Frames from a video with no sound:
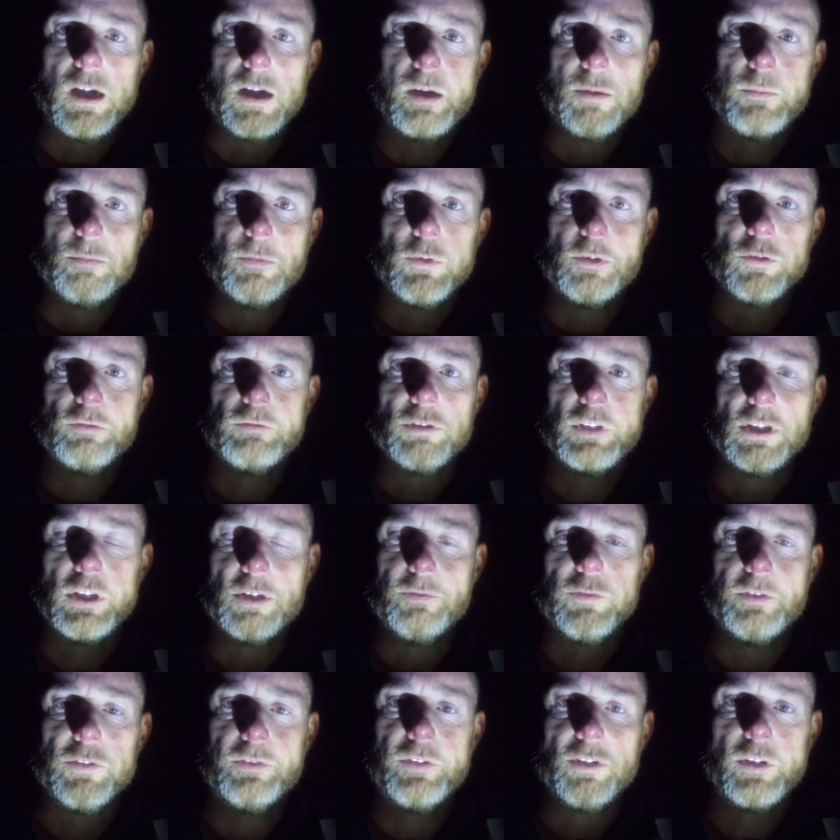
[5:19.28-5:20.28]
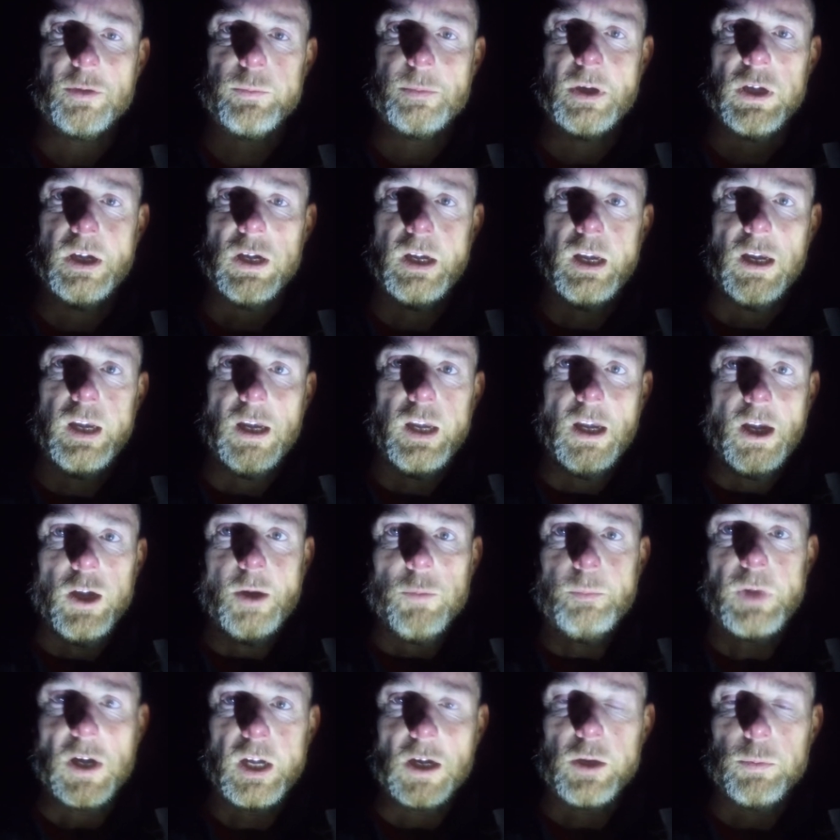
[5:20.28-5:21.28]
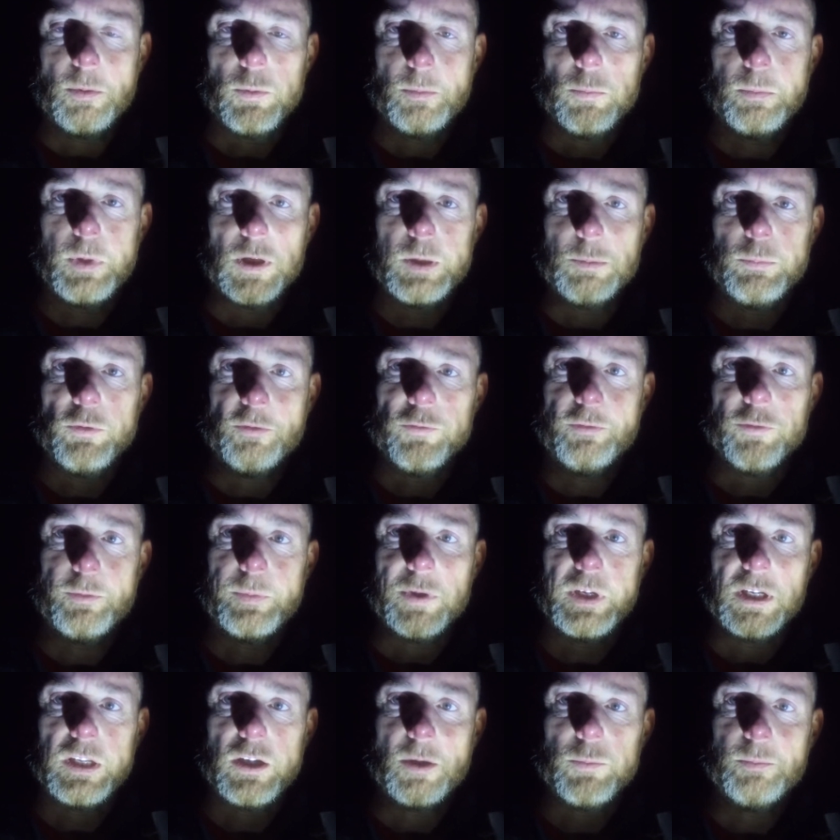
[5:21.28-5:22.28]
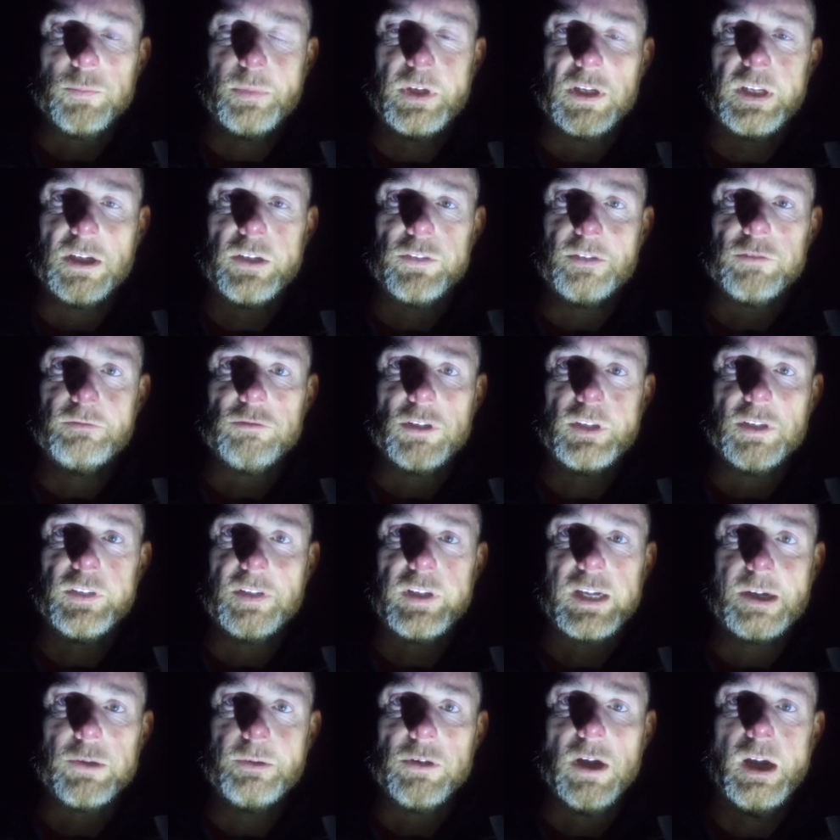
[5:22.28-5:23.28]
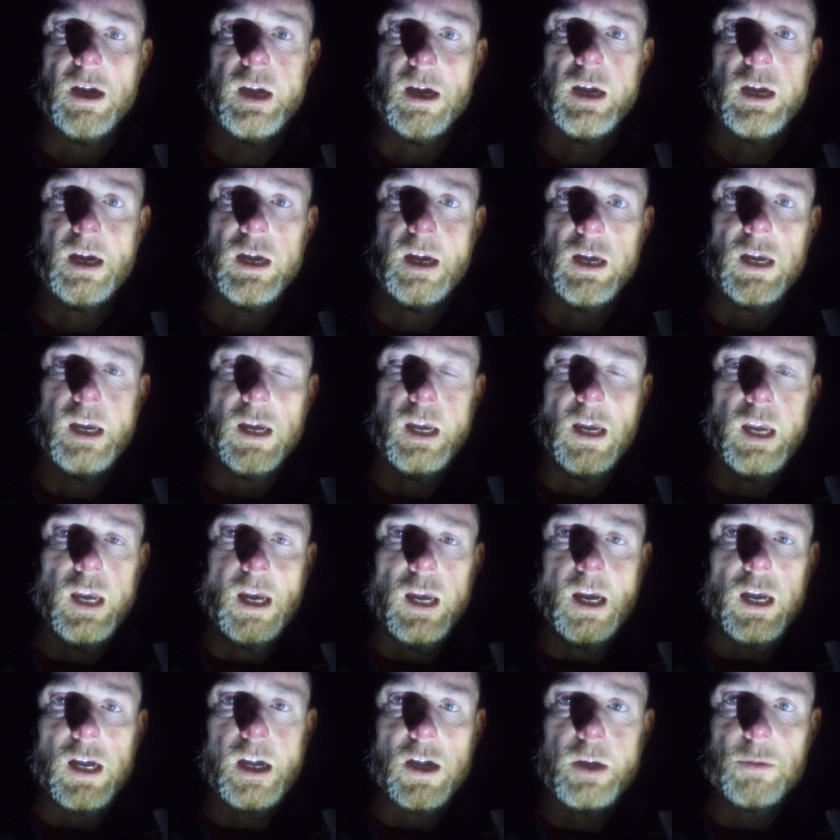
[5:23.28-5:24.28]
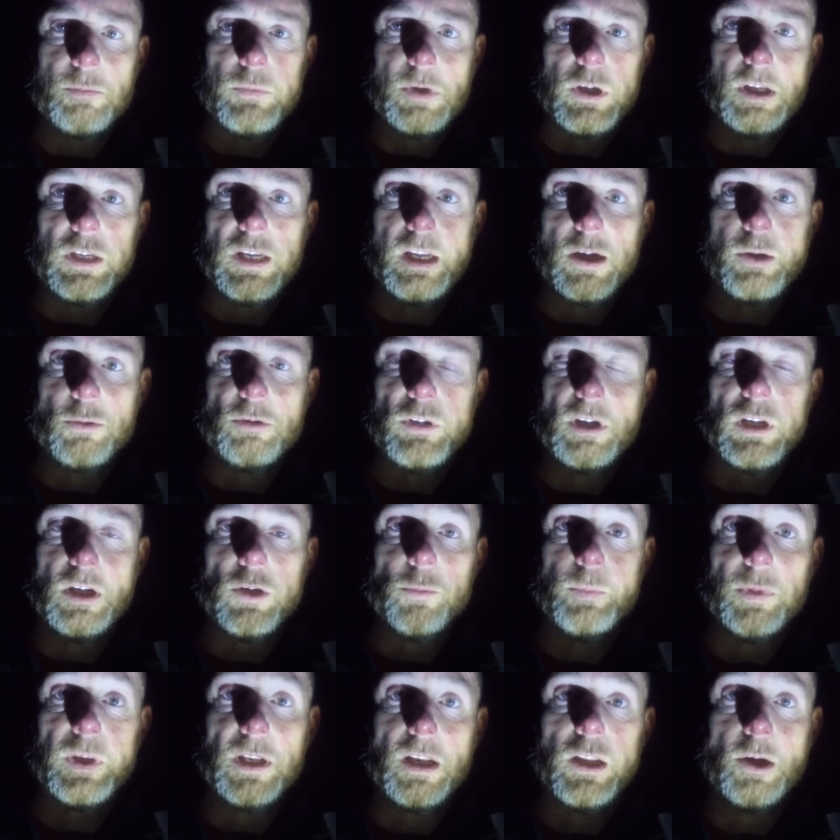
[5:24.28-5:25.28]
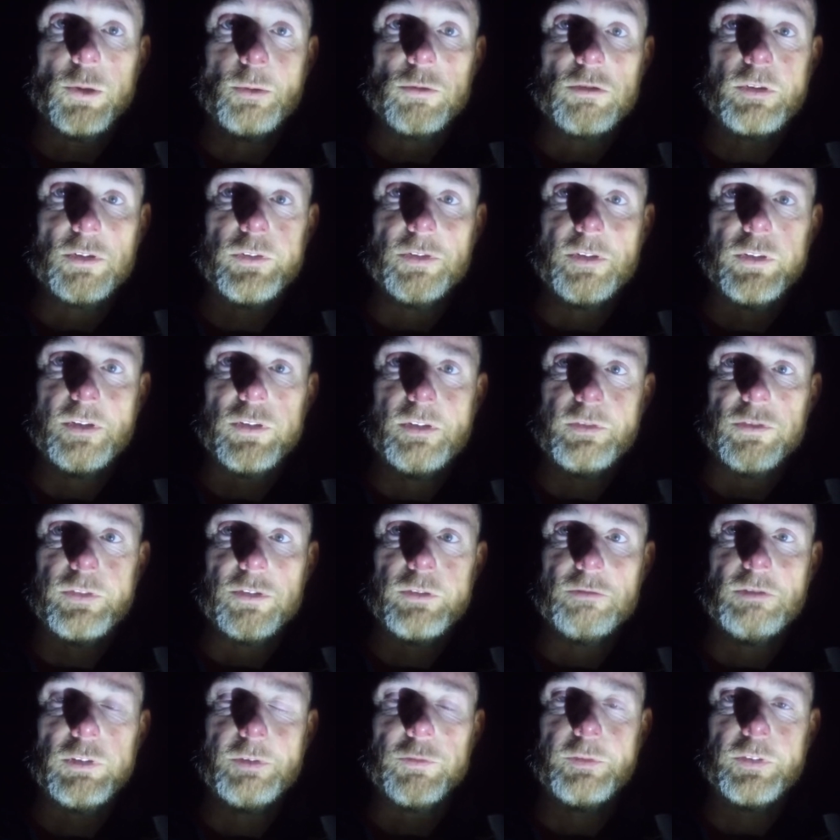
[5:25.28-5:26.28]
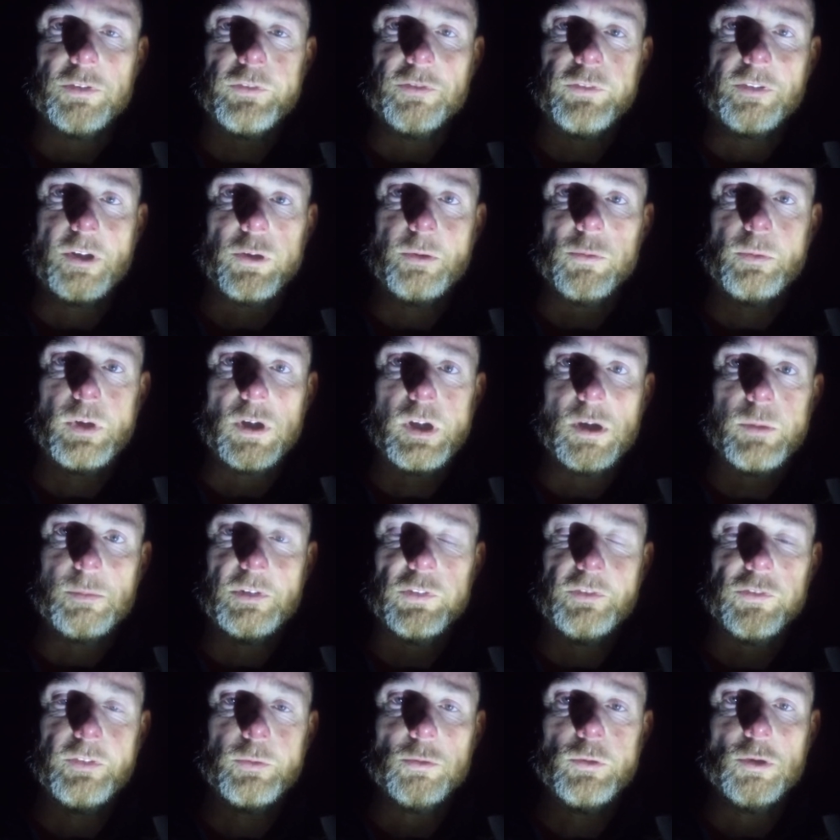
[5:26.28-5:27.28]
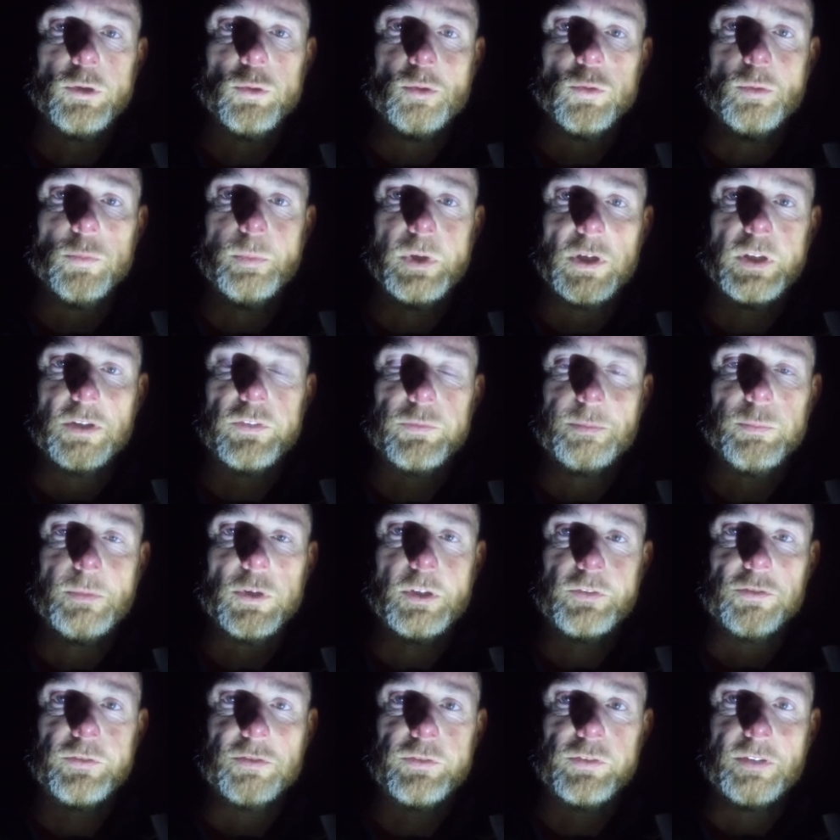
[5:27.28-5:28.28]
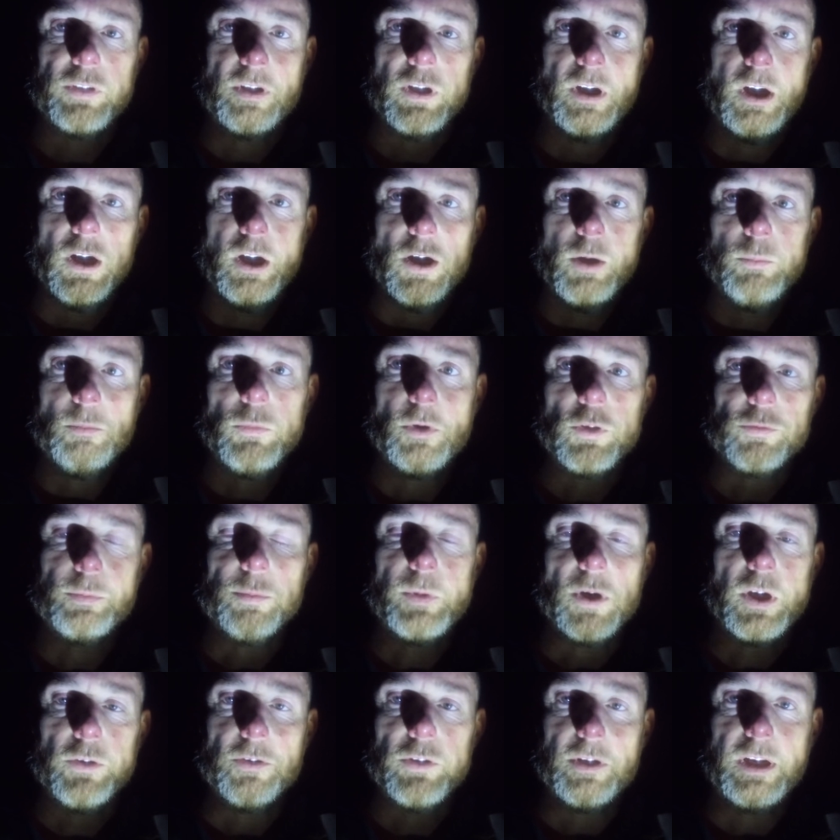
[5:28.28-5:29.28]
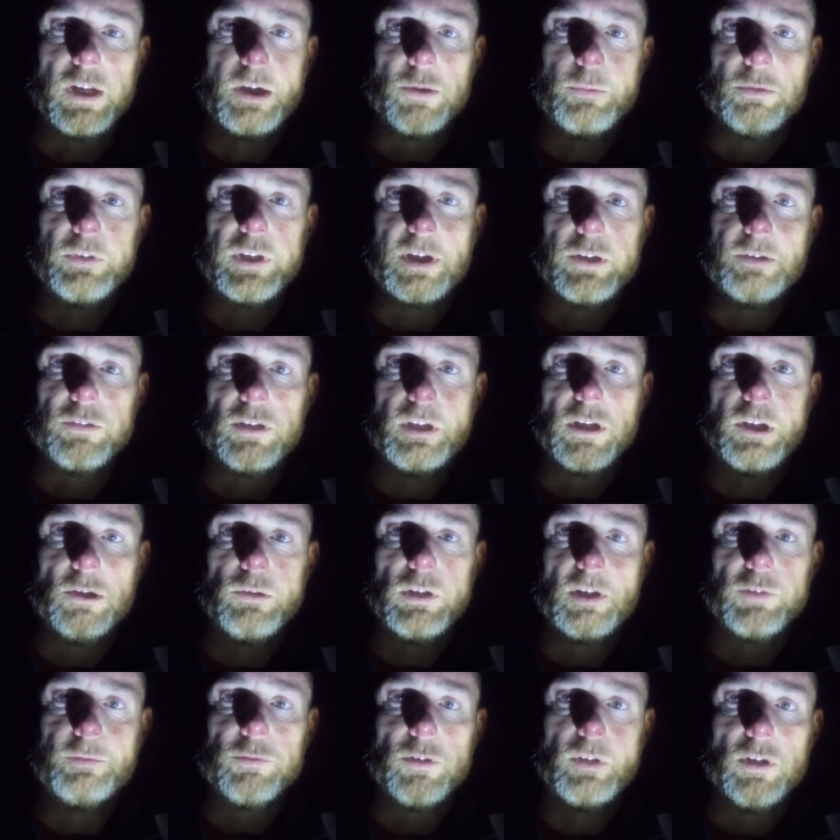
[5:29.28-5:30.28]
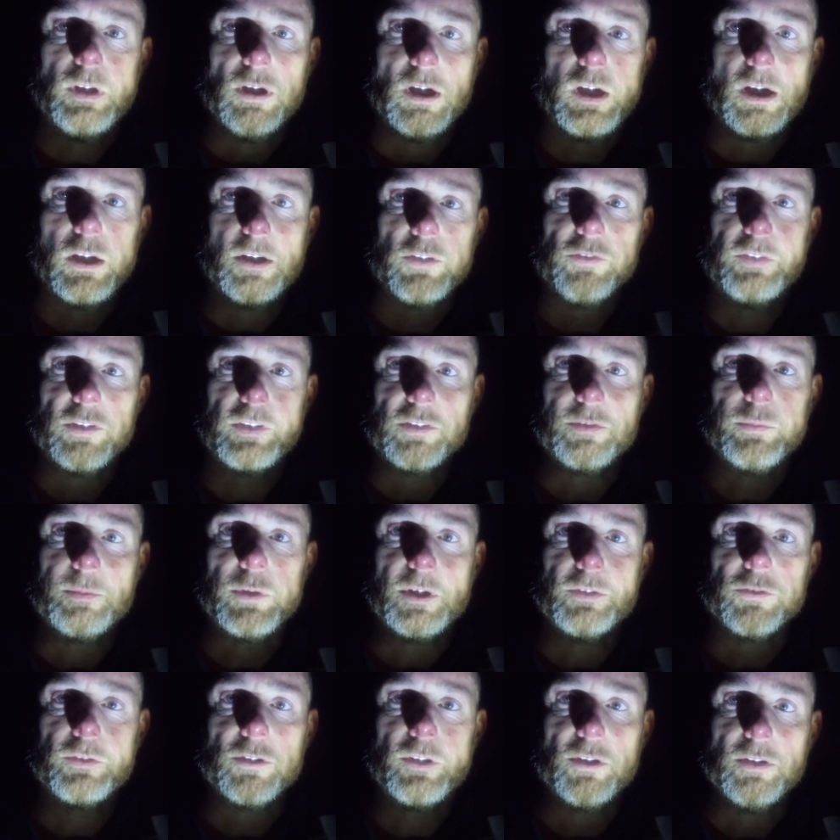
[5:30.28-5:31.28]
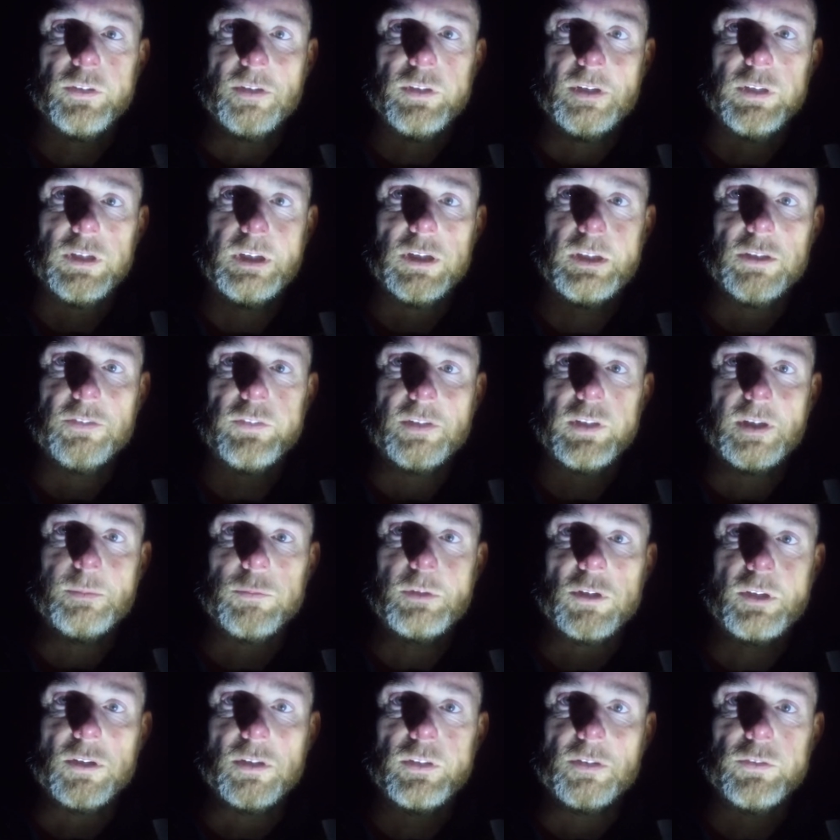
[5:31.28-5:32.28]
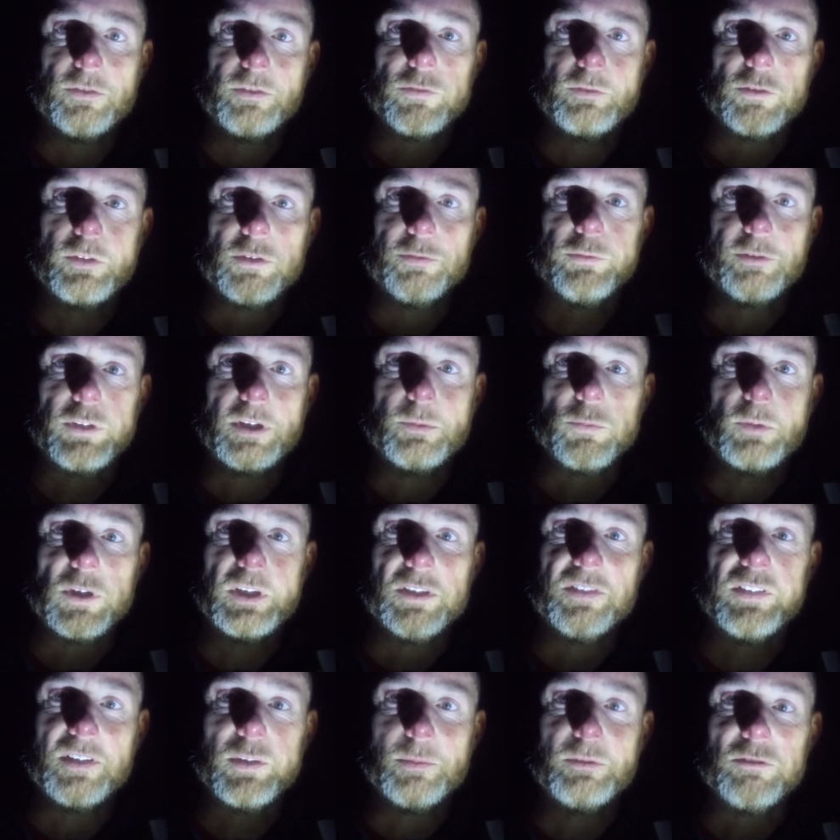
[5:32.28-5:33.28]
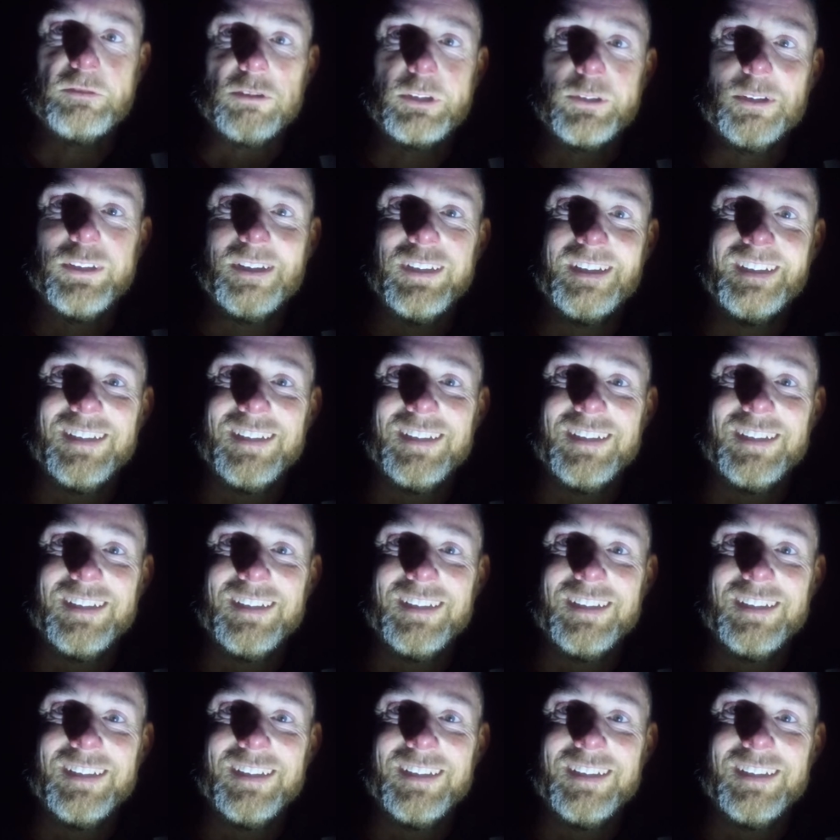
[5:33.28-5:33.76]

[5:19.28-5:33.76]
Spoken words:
Good run over the top. Met a couple of people for a bit of company on the run down. And now we're a little bit lower on the river, so it's still cool, but it's much milder now. We're down at low level. 60 miles gone. Need to keep going because I've got a friend waiting up the road.